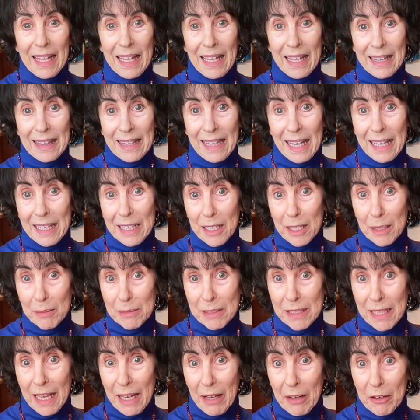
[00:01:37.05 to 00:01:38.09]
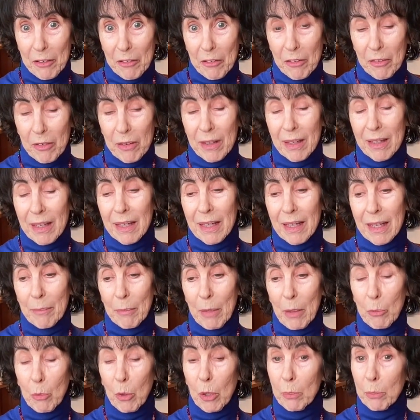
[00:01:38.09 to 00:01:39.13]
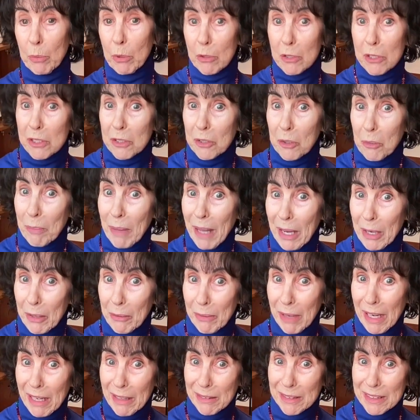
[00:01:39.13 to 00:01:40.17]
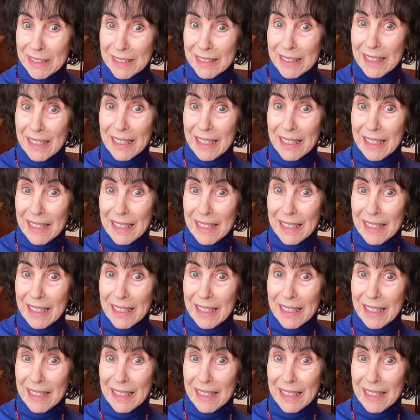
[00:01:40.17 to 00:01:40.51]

And that comes out of my more personal background.